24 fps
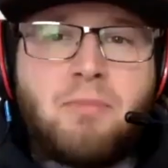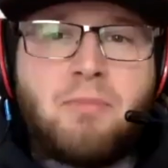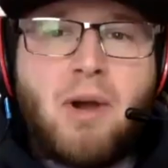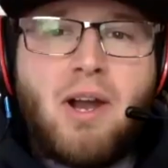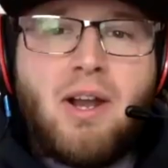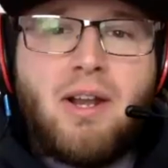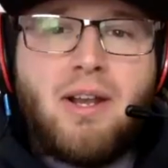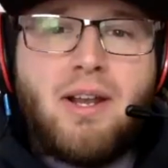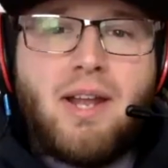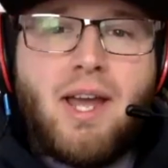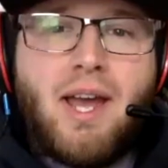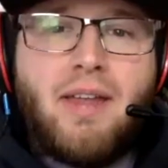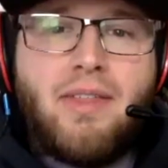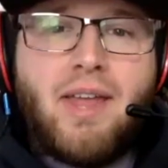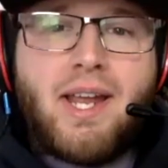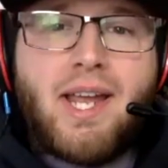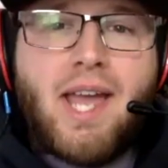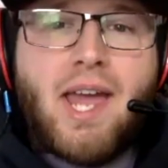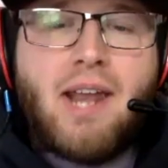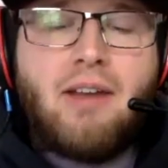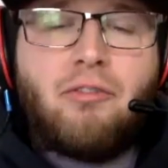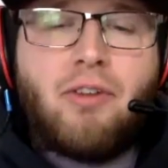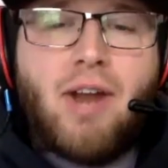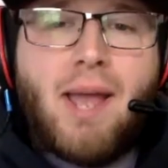part, that
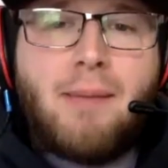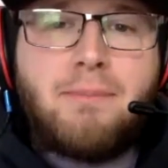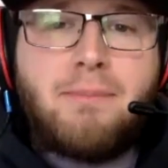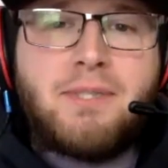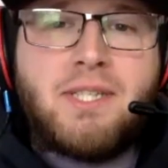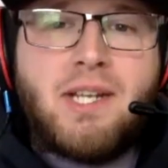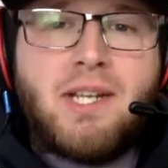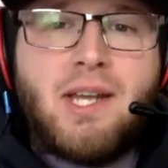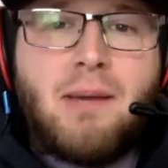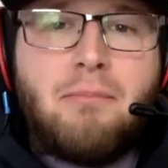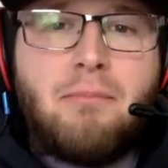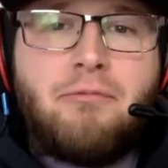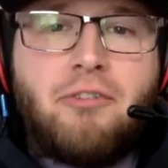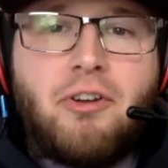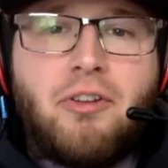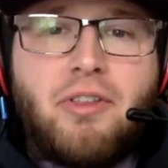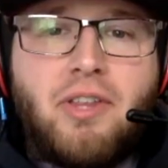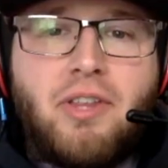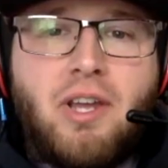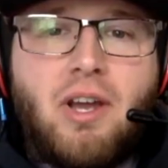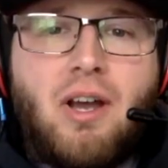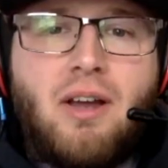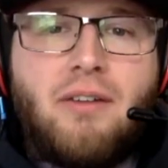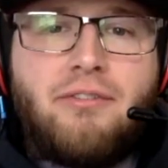kind of wraps it up for
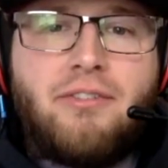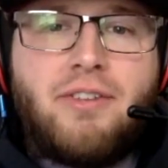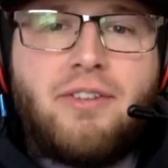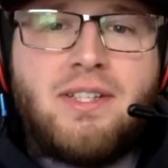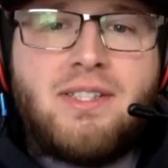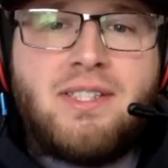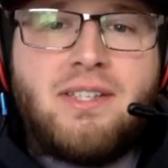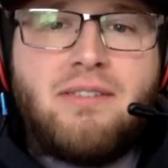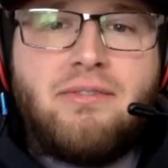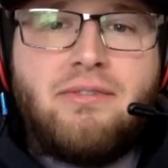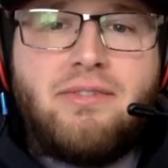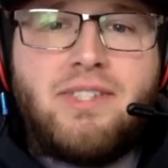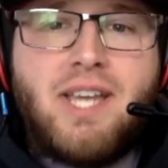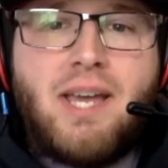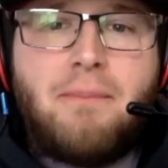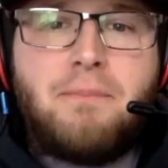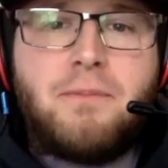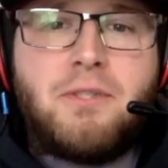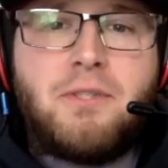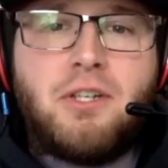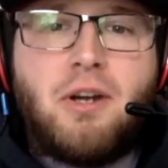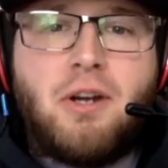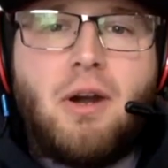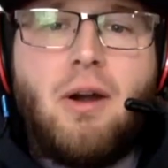the offensive
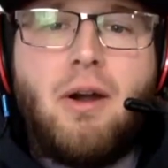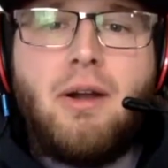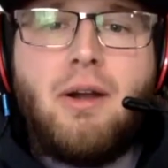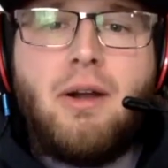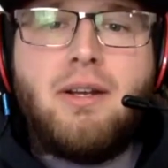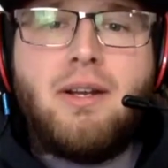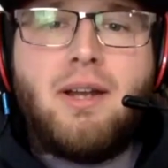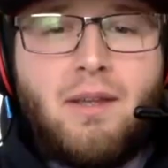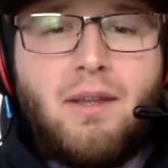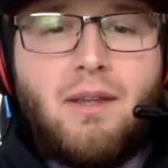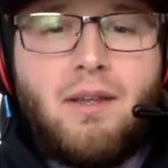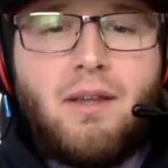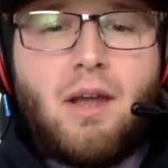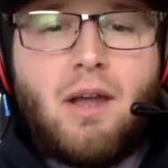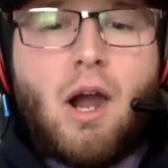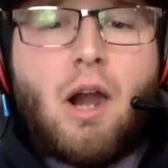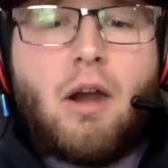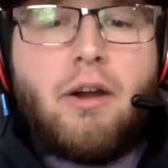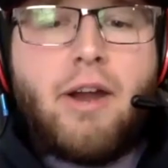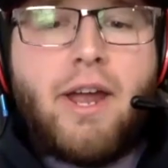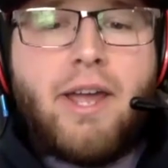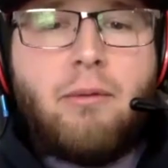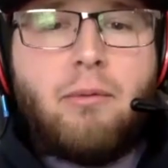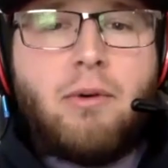depth chart. All
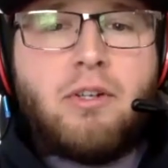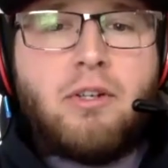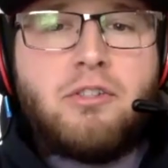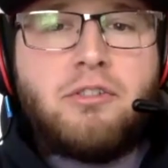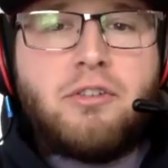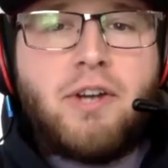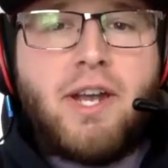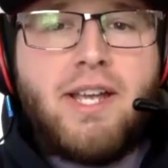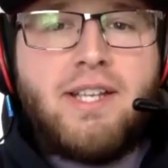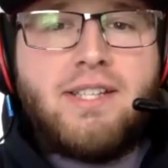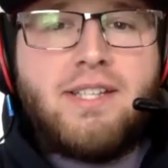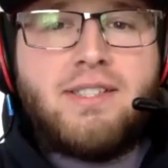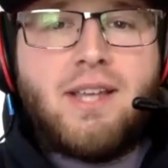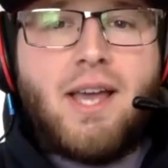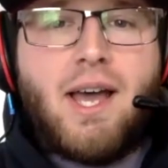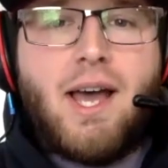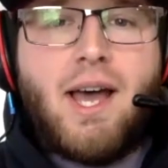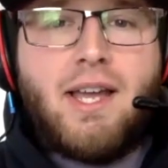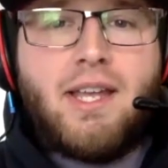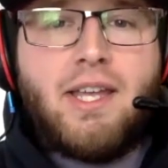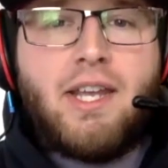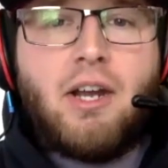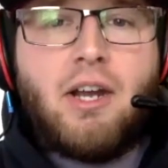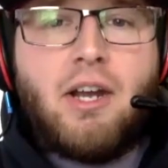right. Well, Trace,
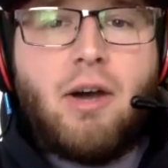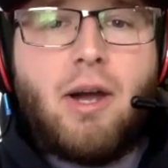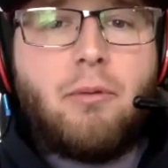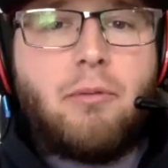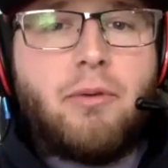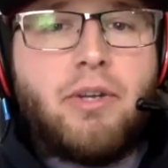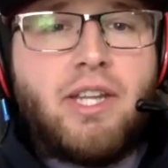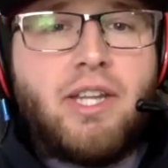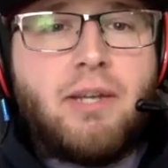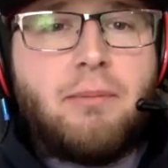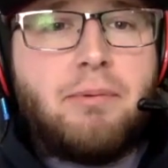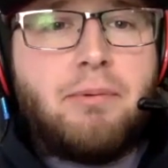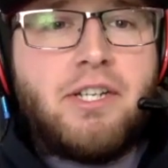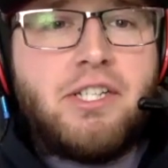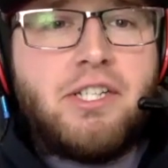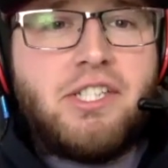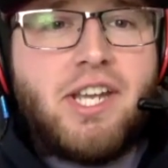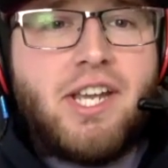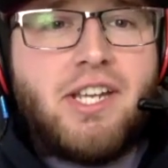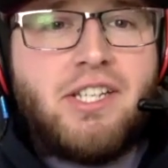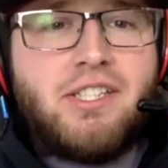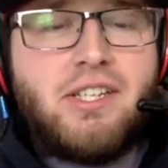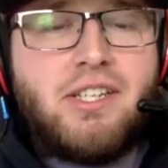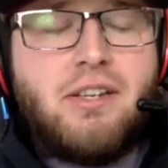I really
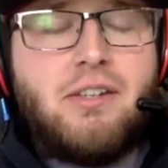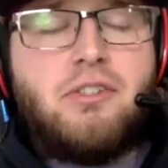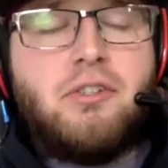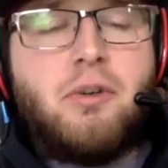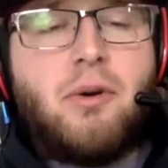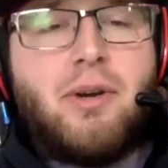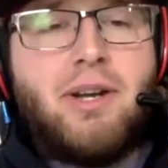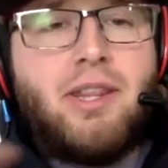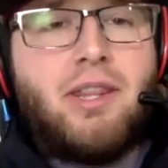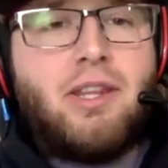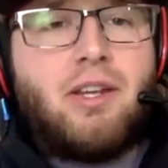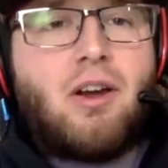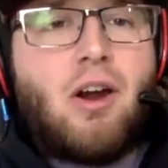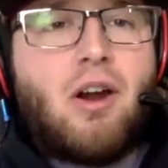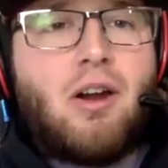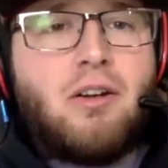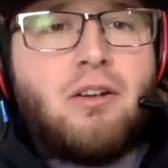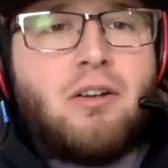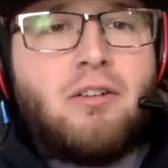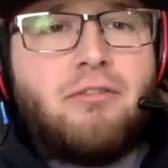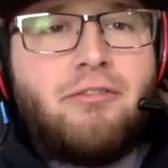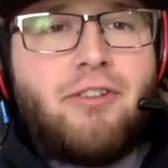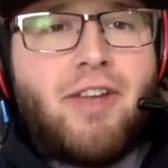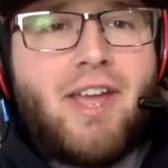appreciate you joining the
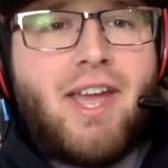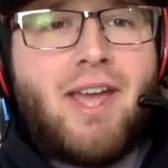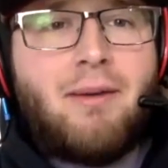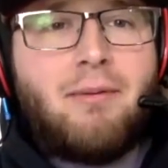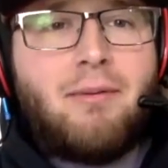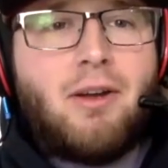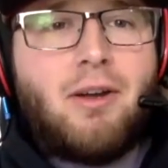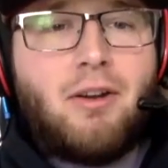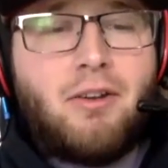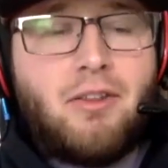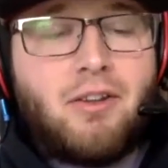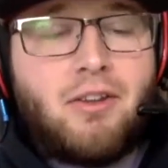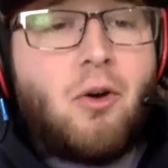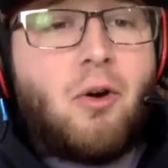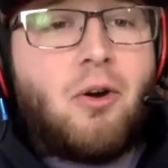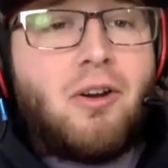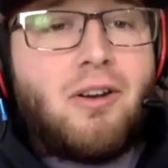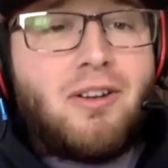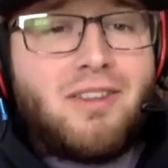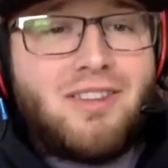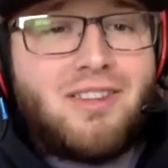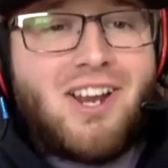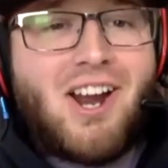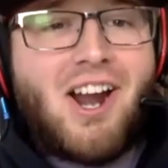Cardinal
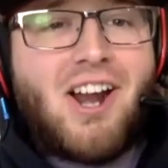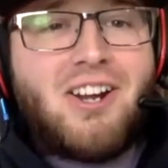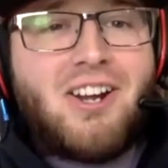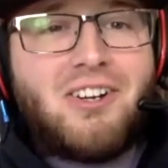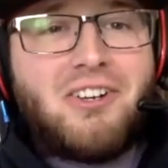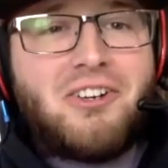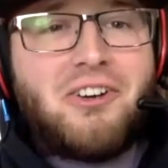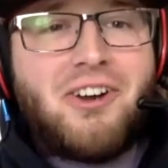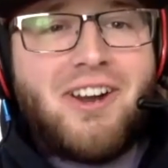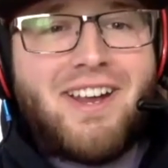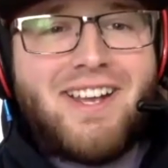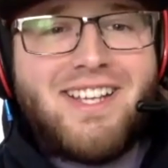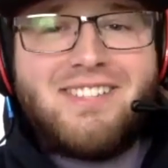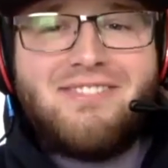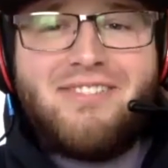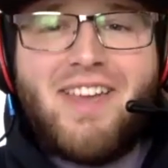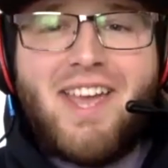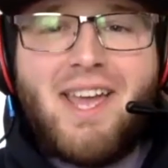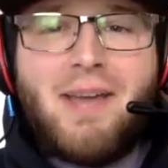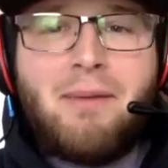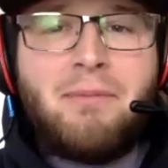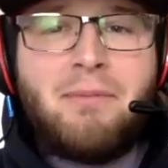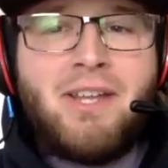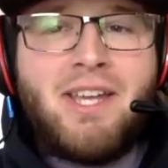the Cardinal Craze
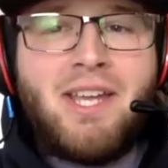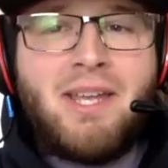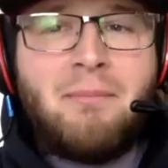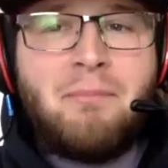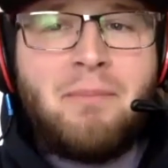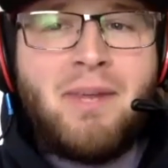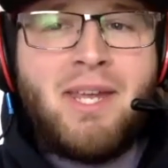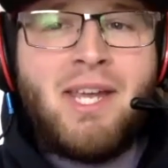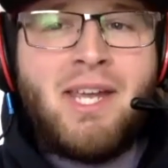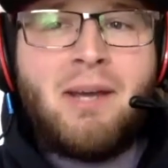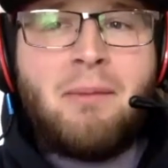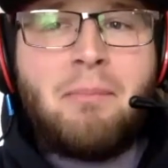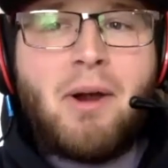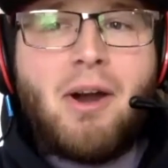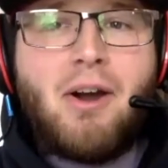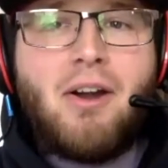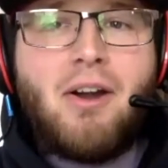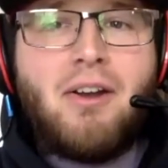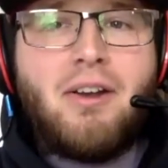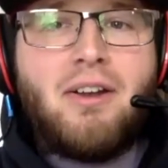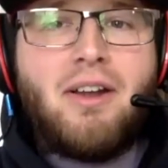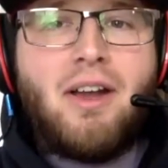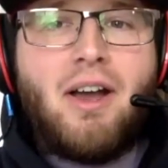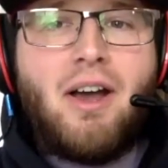family and being a
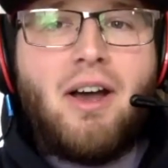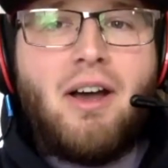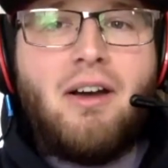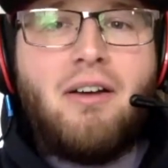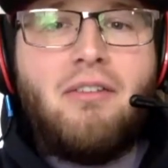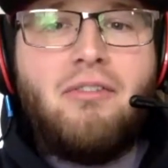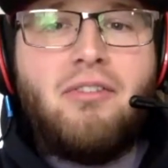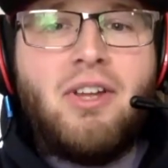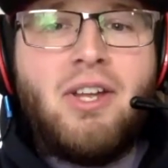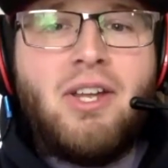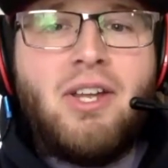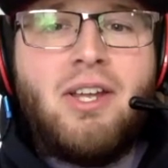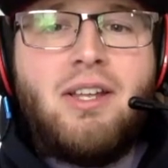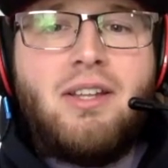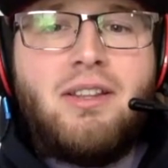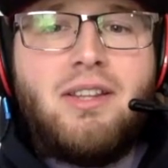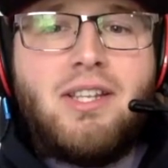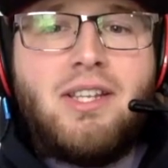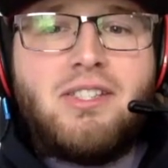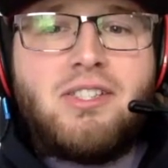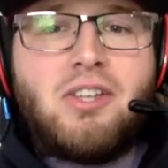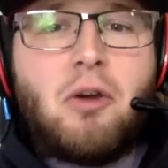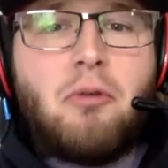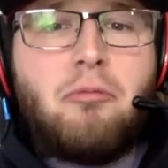part of
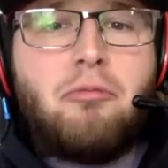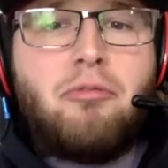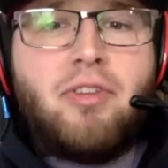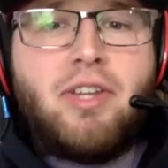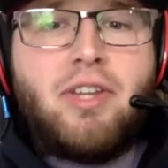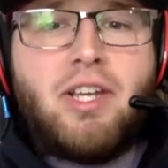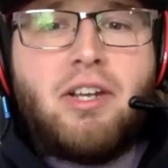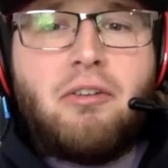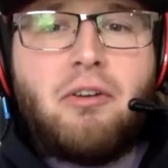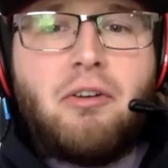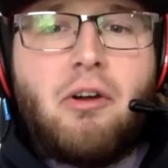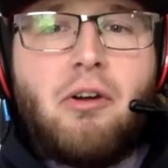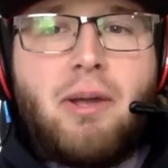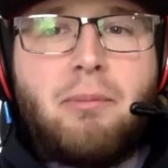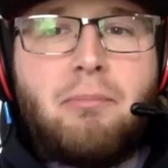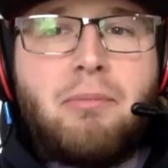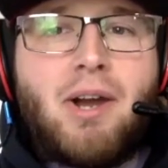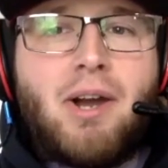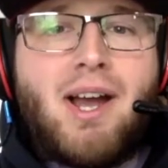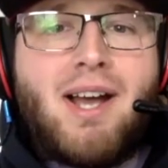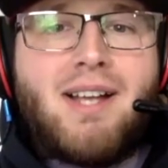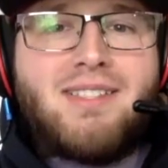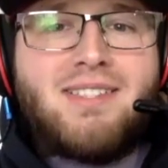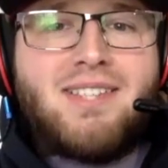this hopefully growing
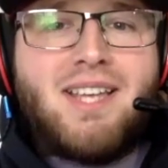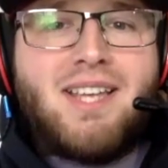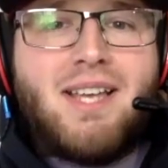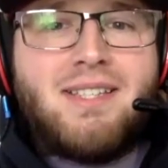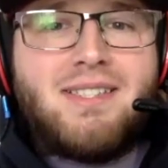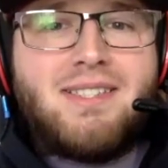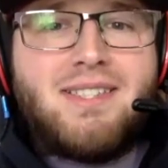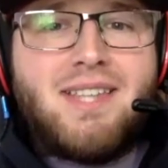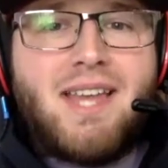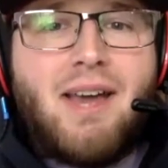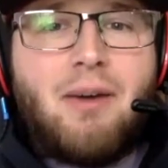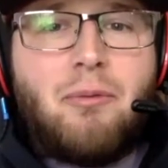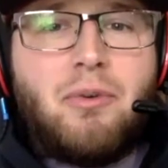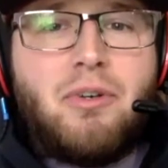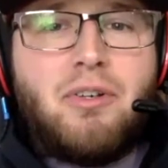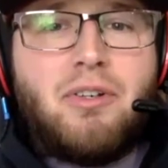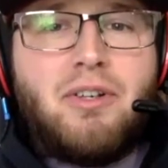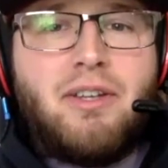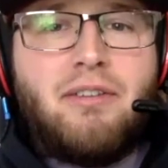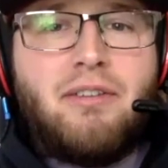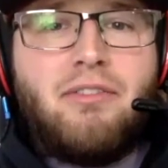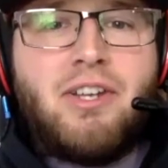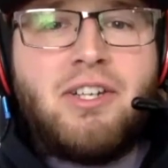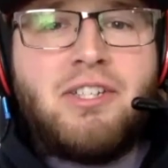process that
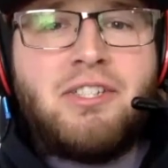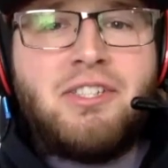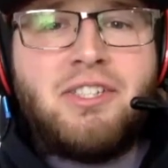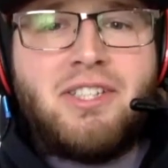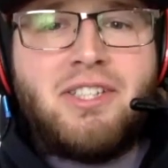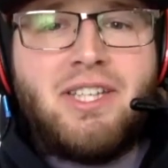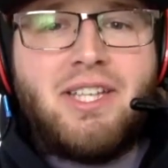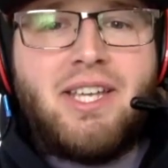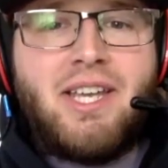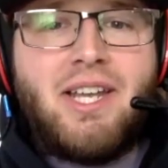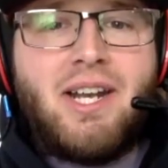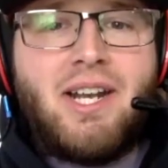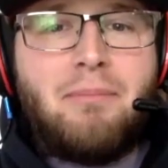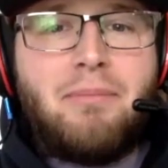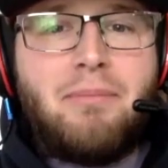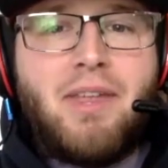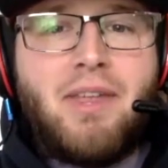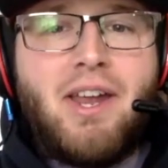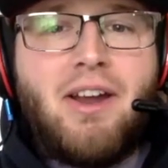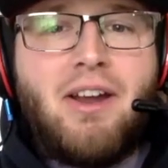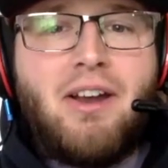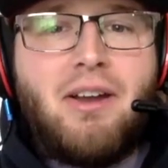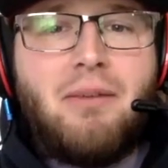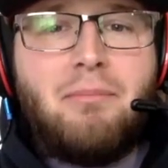will eventually get up
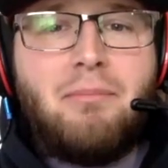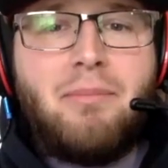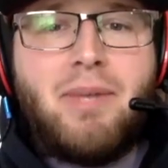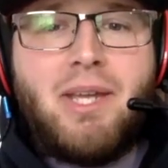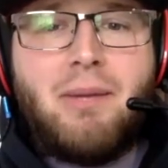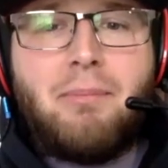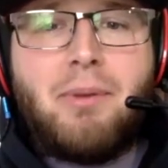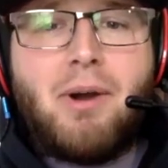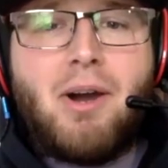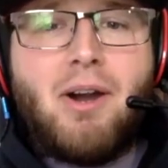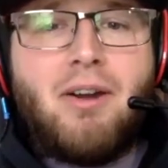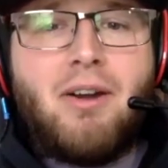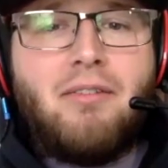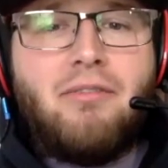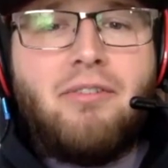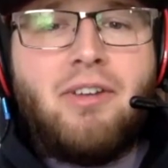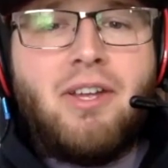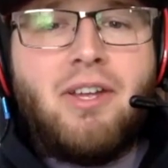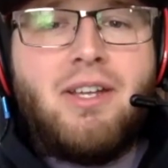there and be a part of,